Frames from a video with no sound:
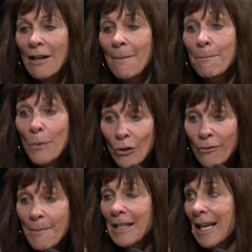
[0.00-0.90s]

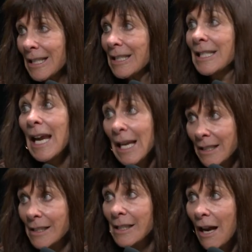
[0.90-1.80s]
movement and
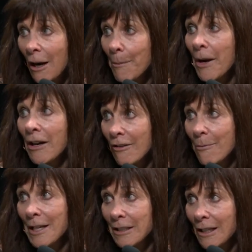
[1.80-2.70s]
dance are part of
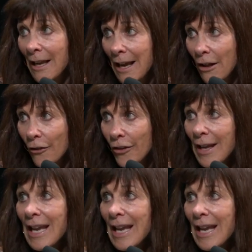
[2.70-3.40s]
mental health.